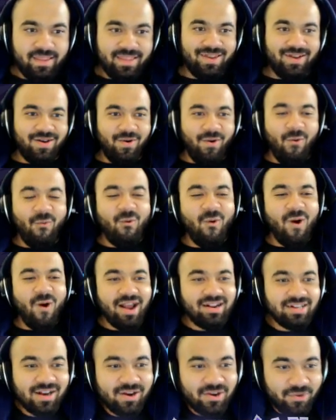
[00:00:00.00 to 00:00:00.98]
Yo,
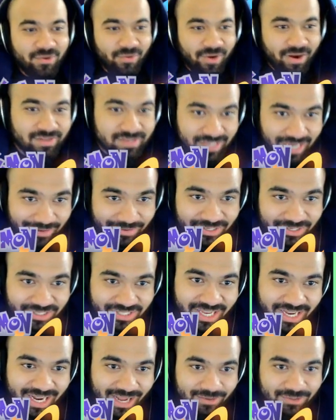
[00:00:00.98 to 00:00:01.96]
why did our ground type
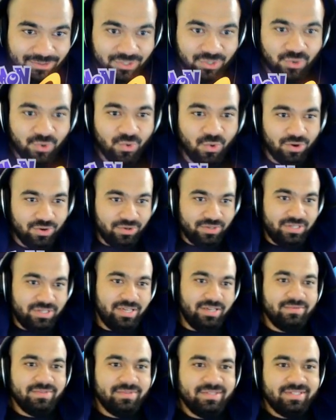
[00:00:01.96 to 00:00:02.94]
just take out two water
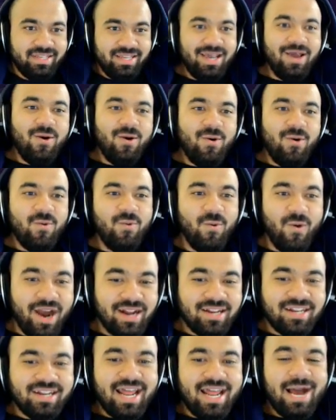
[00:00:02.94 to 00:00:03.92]
types?
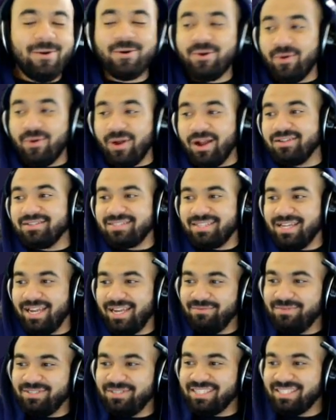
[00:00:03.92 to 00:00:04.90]
Why did our ground
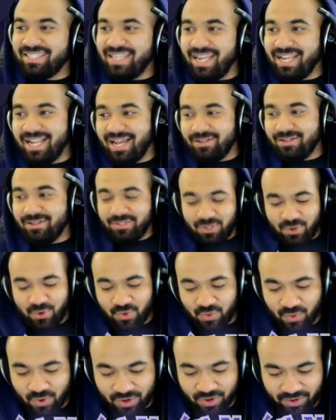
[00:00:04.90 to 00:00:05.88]
type just take out
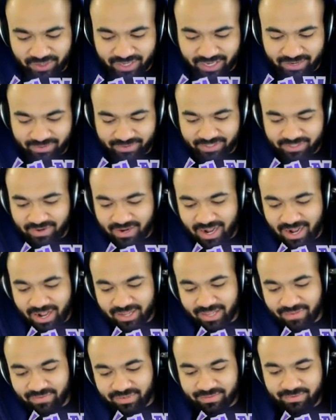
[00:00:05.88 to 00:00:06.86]
two water types? You know what?
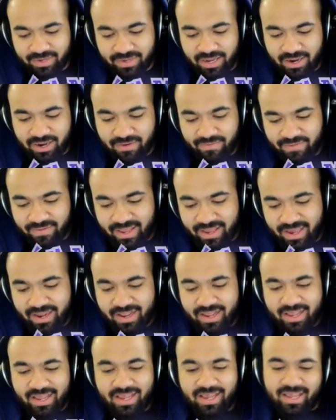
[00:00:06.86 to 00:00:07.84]
I'll give you some care for that.
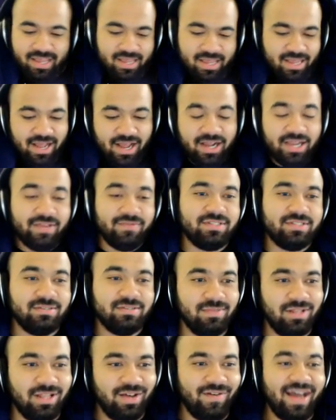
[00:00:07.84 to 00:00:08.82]
I'll give you
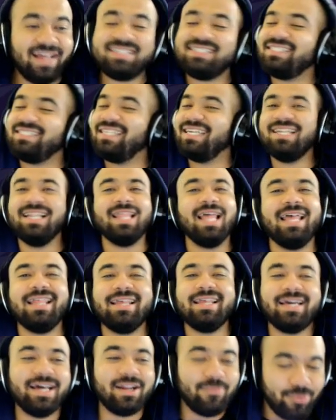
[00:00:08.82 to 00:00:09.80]
some love. I said
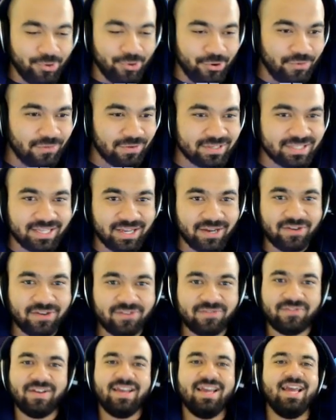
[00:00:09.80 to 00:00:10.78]
Delilah gotta prove
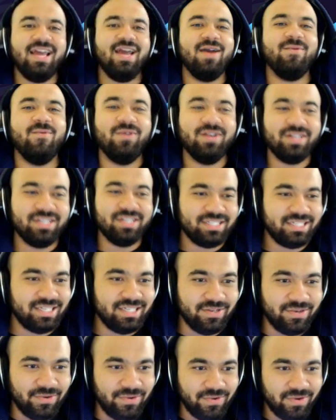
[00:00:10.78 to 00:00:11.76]
herself, and what did she
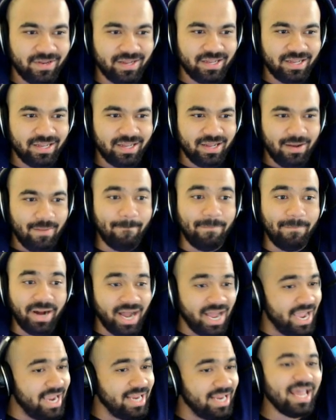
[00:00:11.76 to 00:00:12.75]
do?
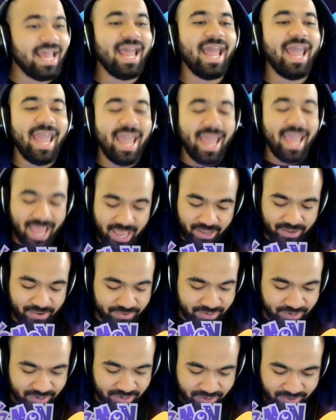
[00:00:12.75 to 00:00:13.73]
Bite?
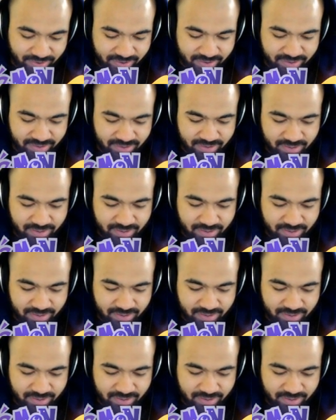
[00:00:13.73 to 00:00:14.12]
Hell no.